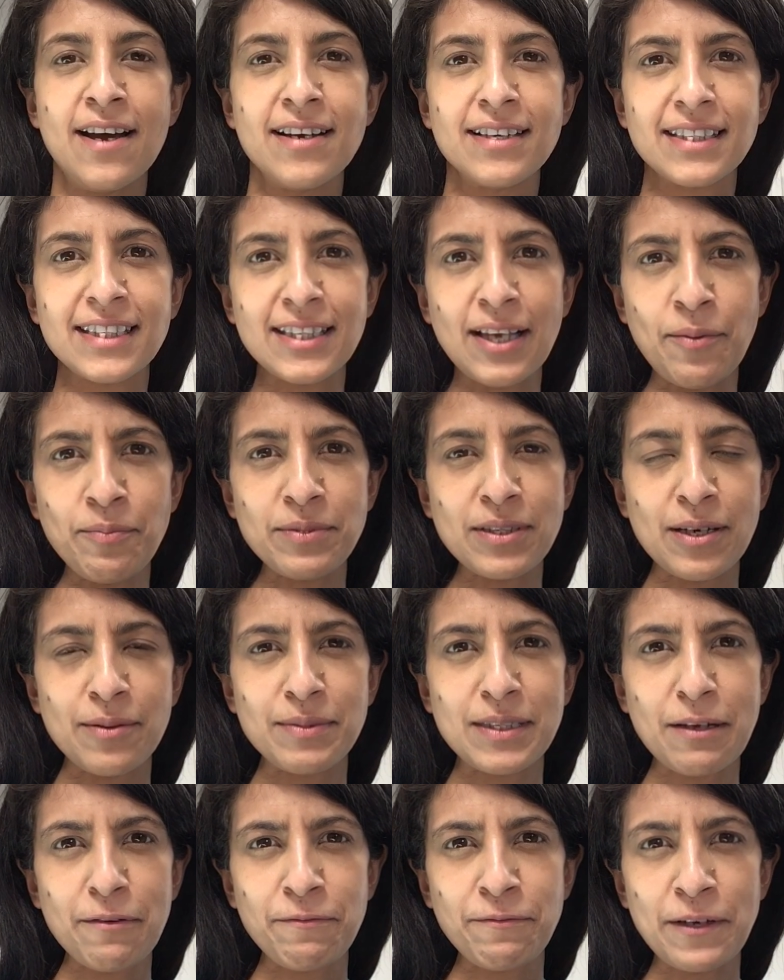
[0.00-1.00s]
Sometimes
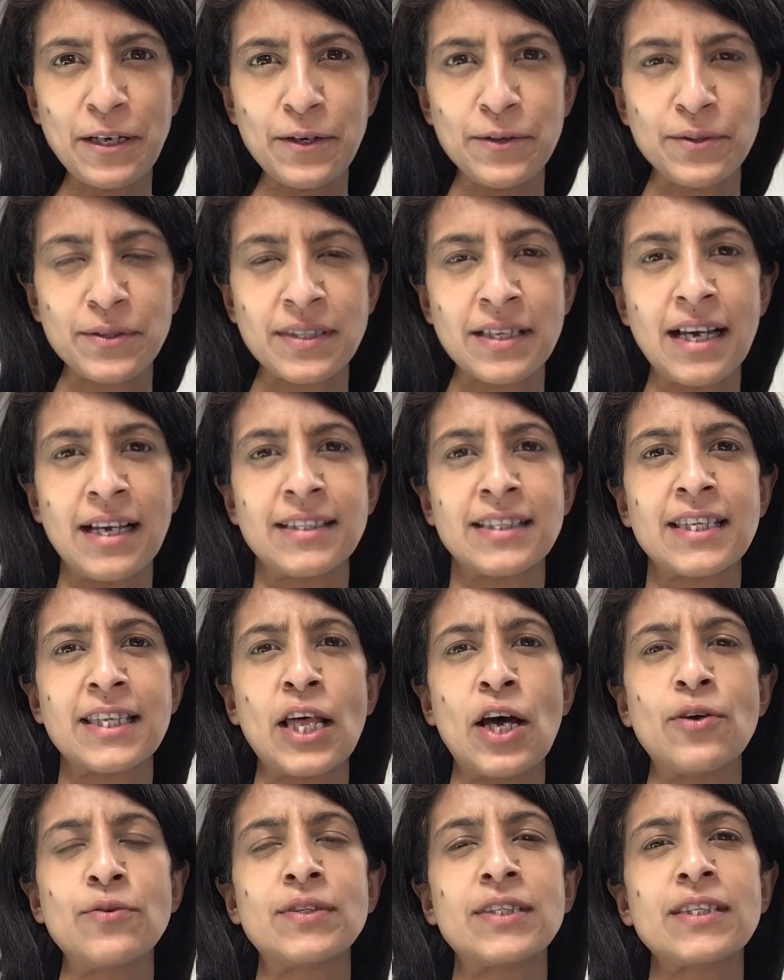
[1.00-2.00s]
it feels as
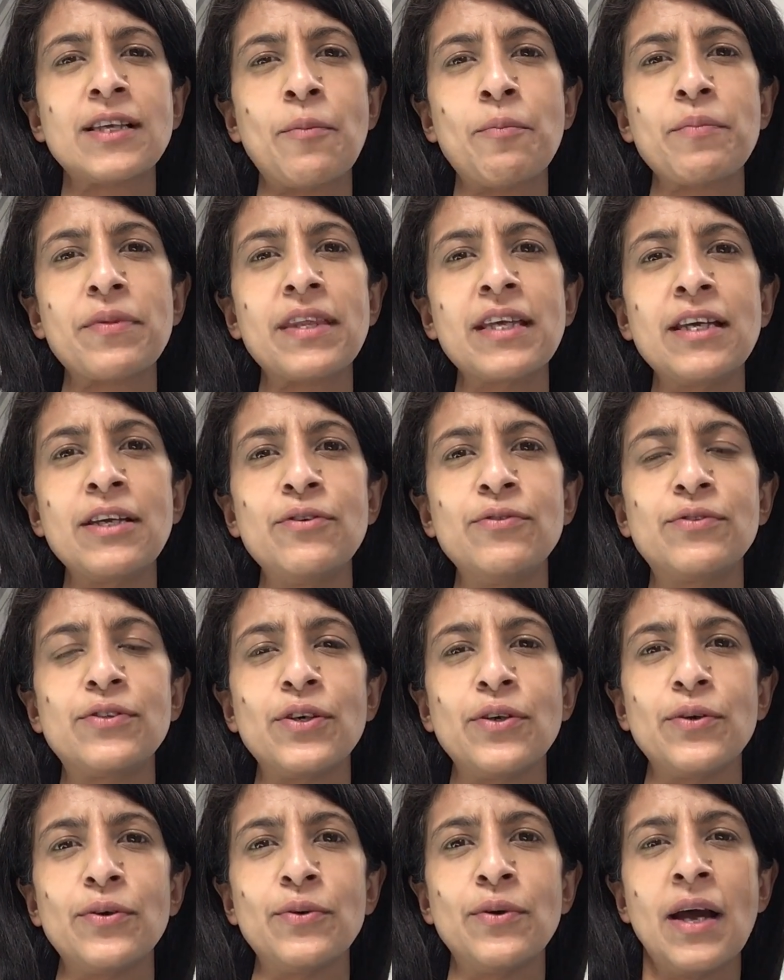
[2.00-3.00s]
though something you
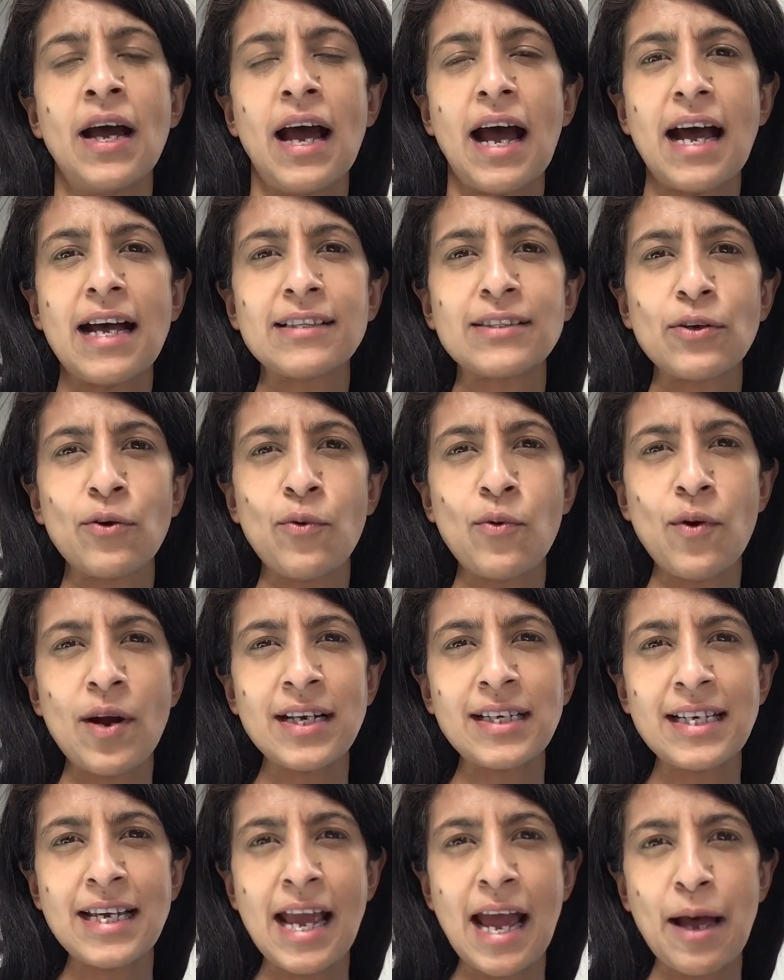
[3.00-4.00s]
do has
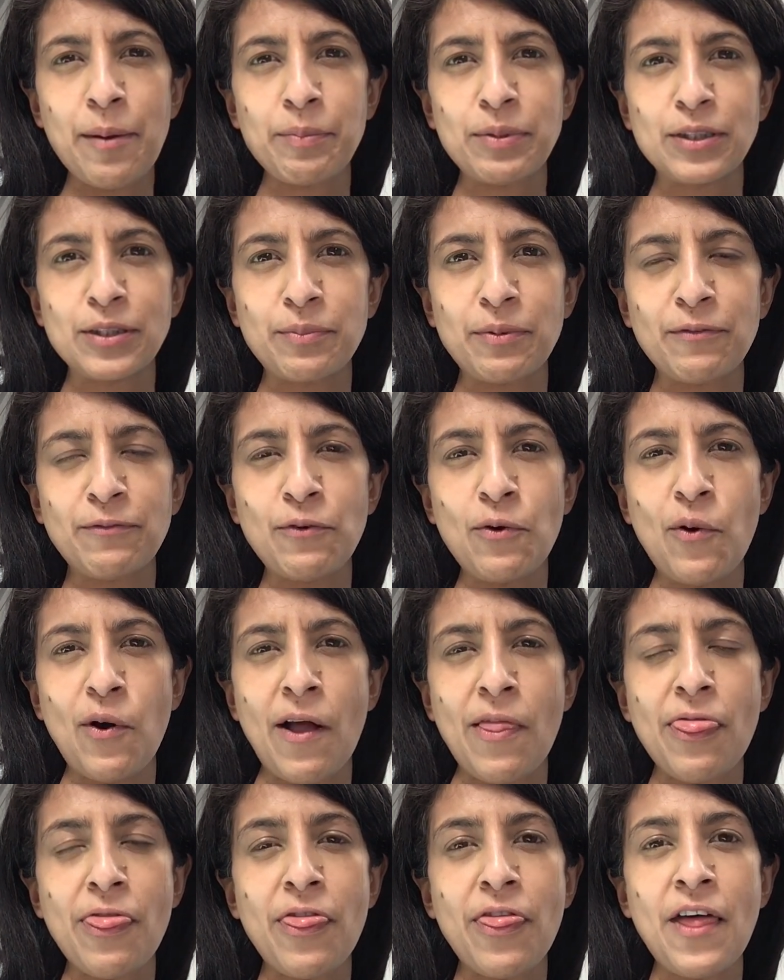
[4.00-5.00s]
already happened before,
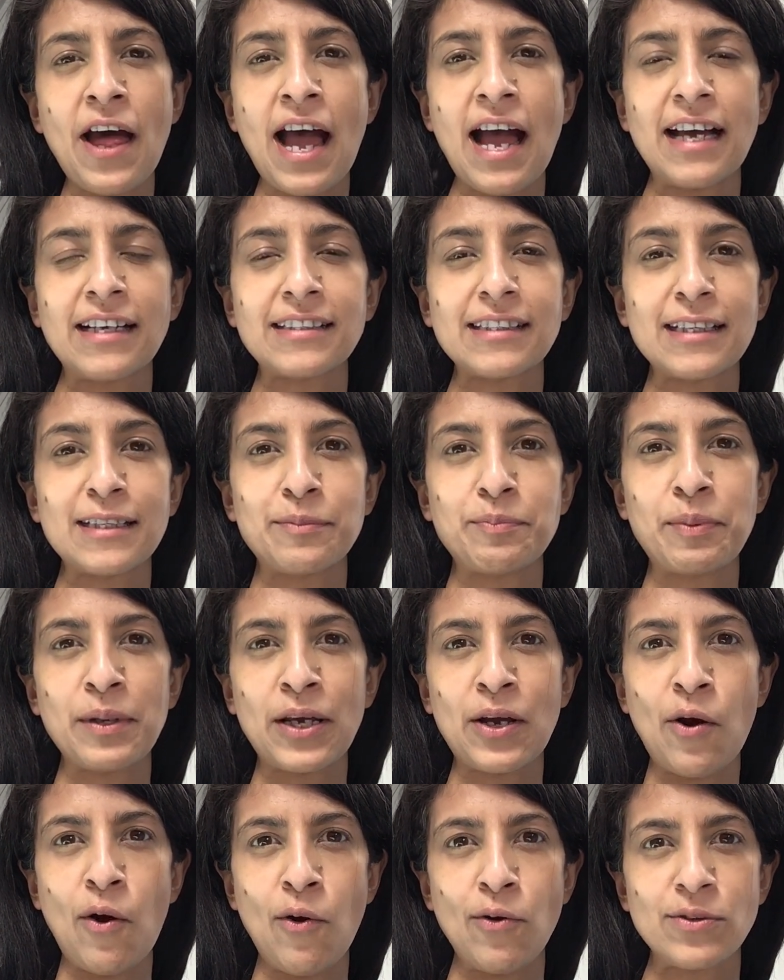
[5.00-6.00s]
and that is
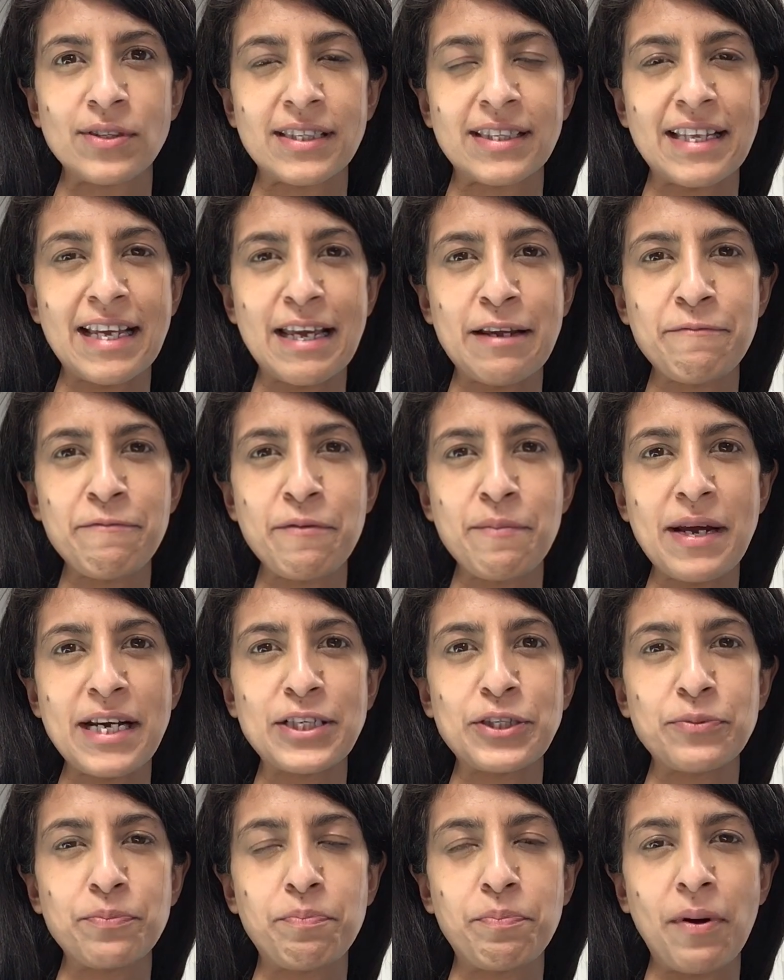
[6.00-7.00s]
because the
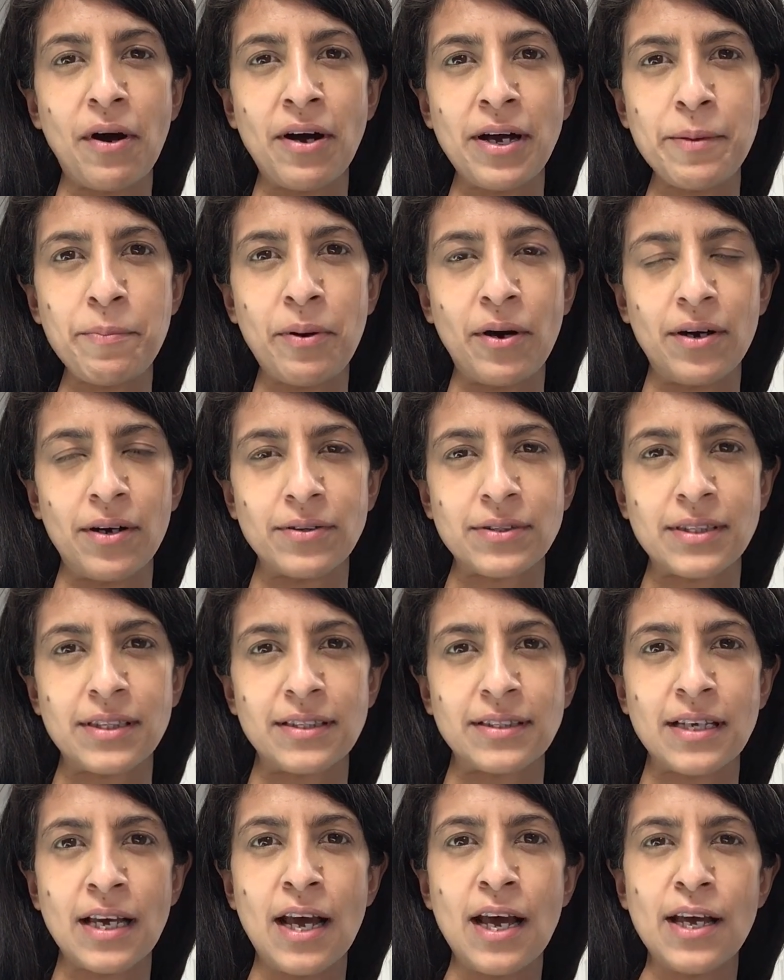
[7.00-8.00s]
information
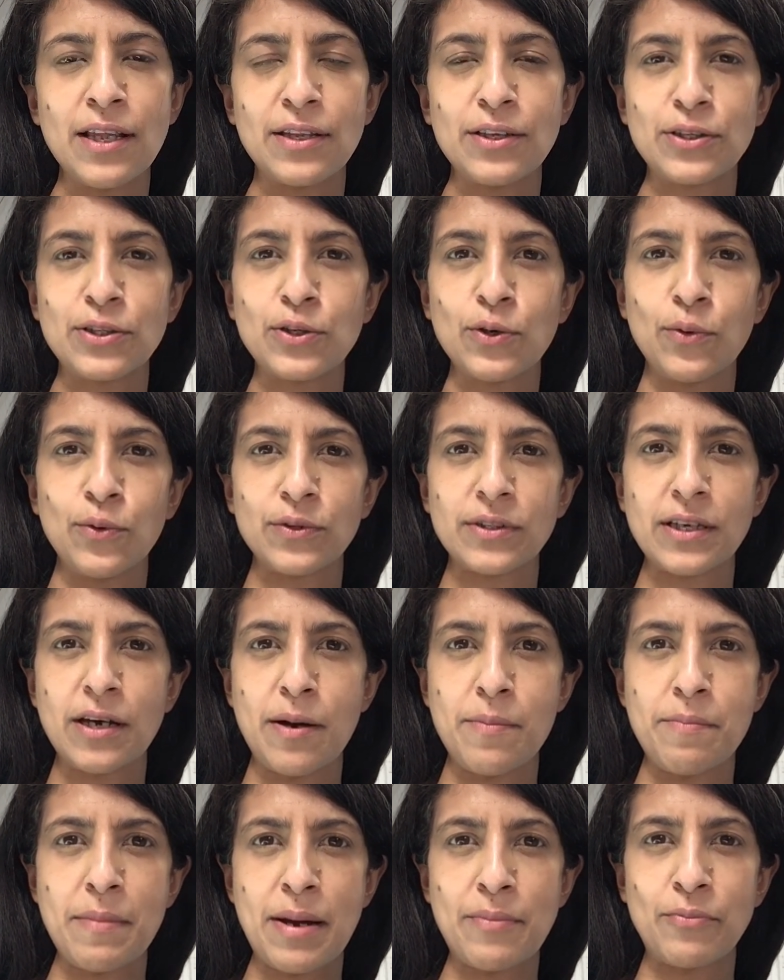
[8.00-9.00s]
bypasses the
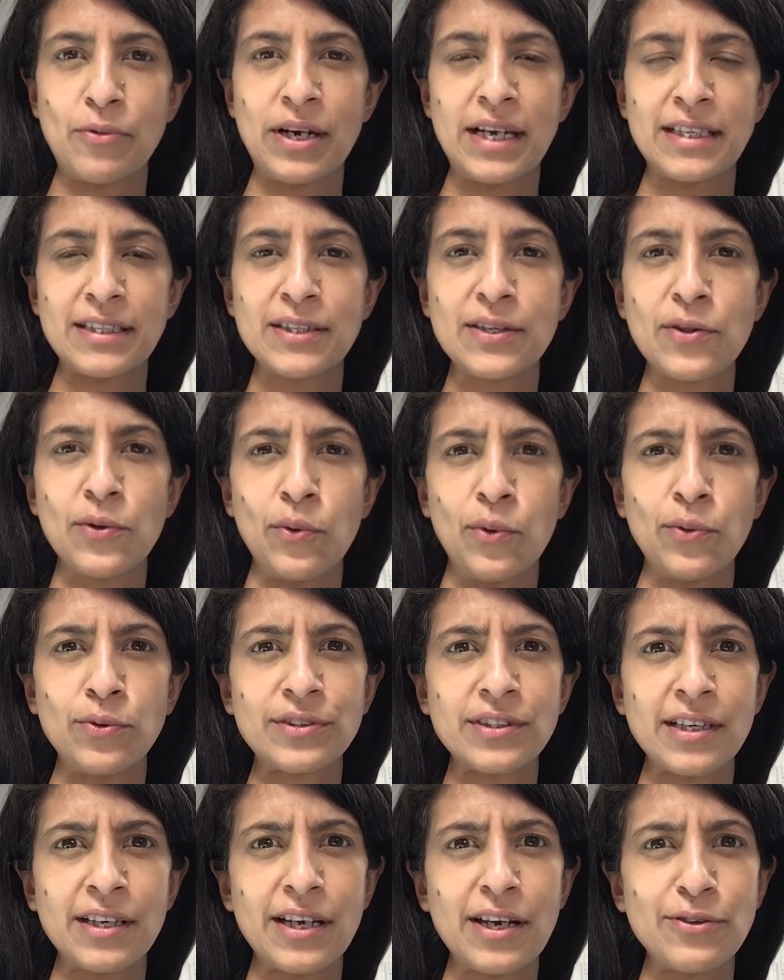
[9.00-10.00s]
short-term memory, it's thought,
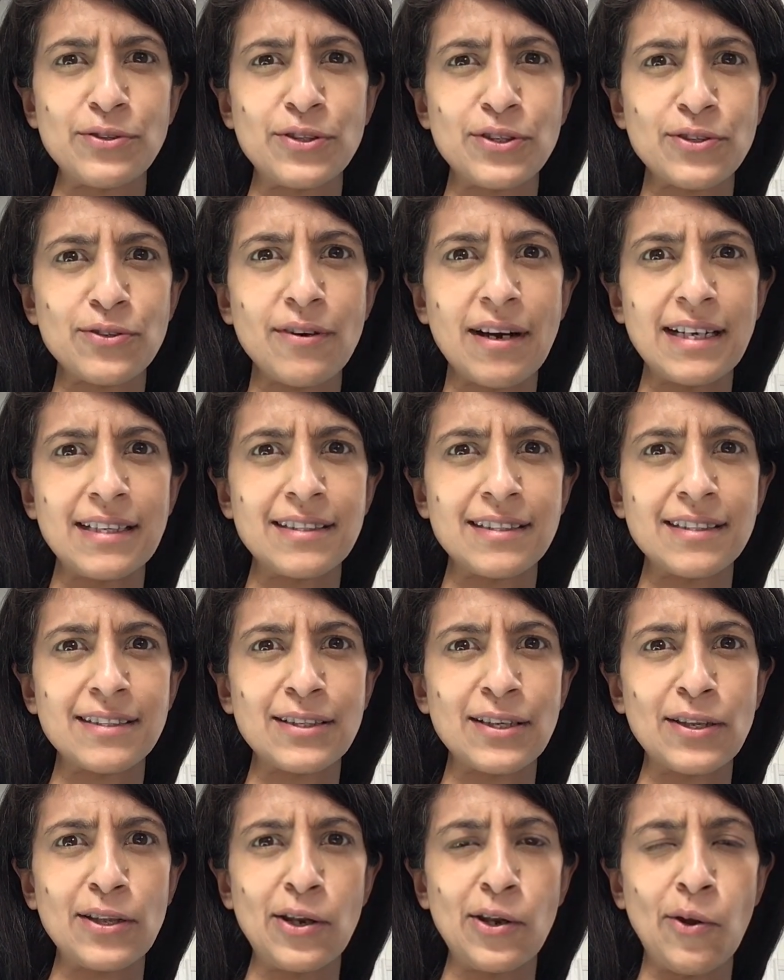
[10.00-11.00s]
and goes straight to
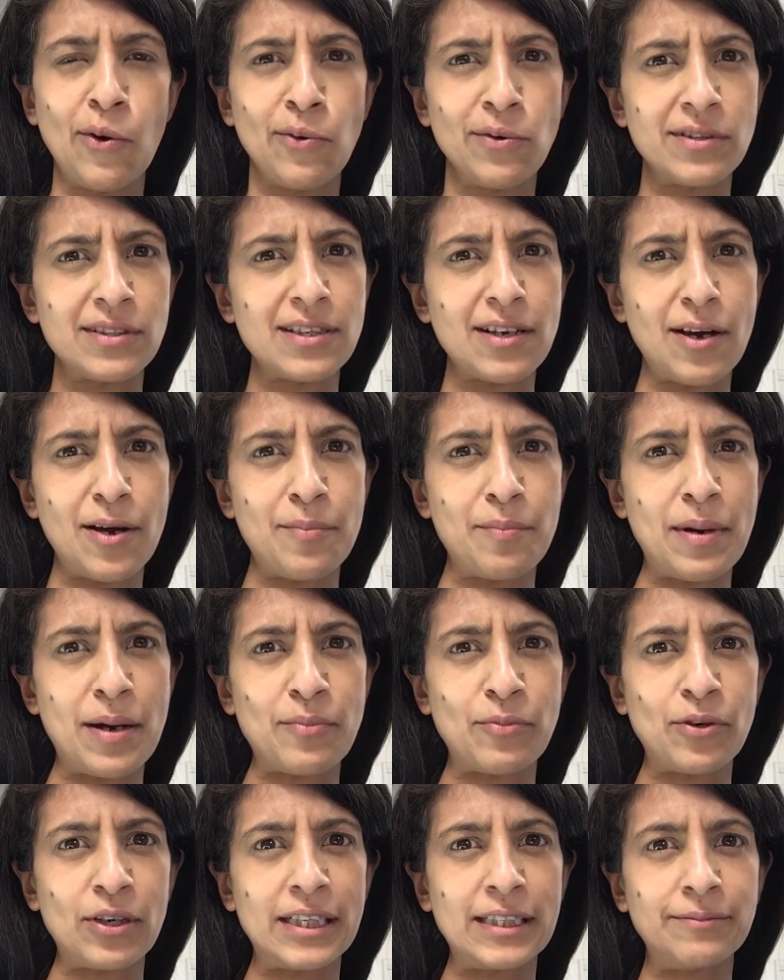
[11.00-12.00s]
the long-term
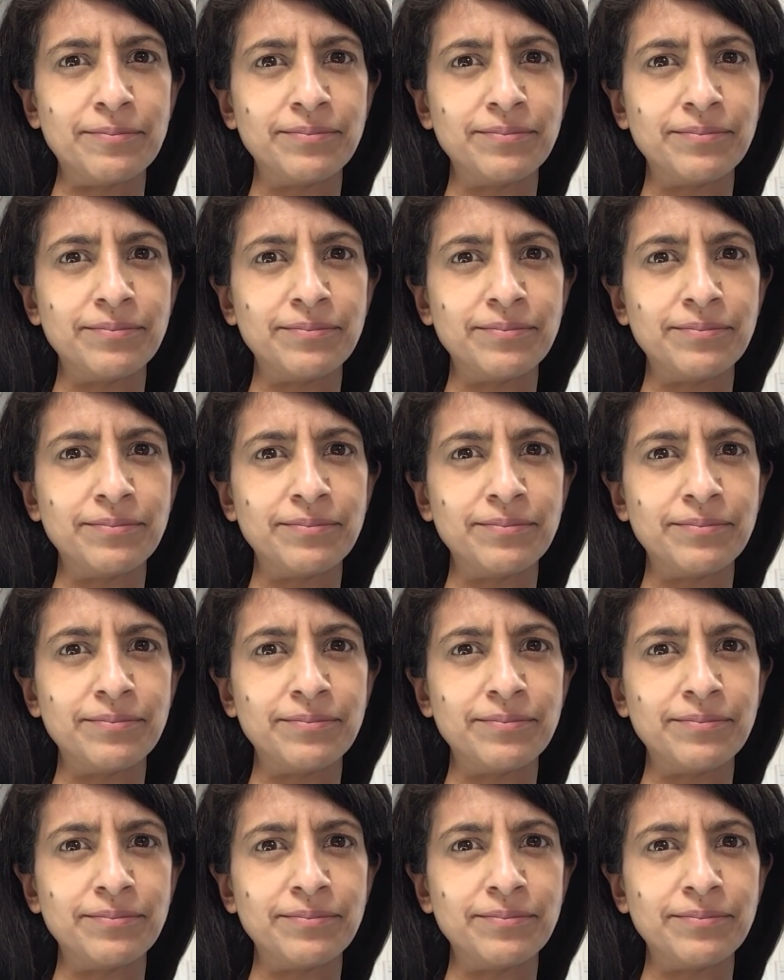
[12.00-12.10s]
memory.